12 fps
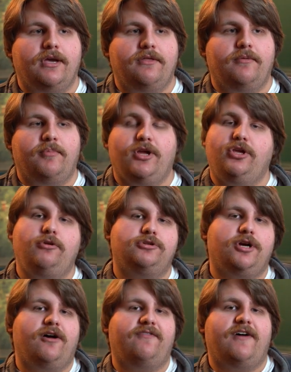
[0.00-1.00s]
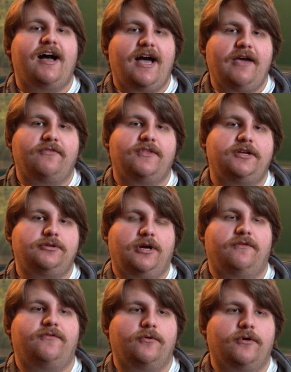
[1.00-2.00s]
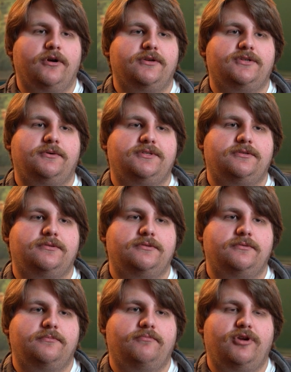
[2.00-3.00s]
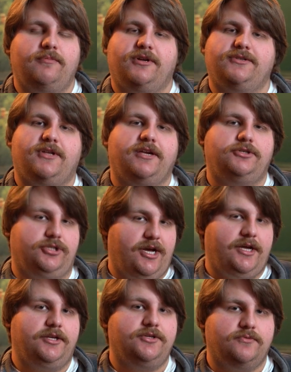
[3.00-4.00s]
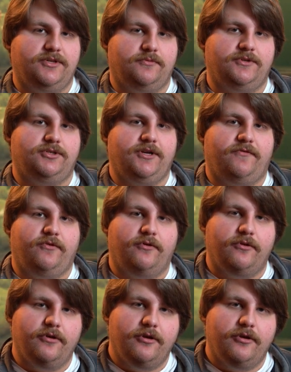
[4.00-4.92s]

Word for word: And but you draw five and they draw four, so it's pretty much like Judge, which would shuffle,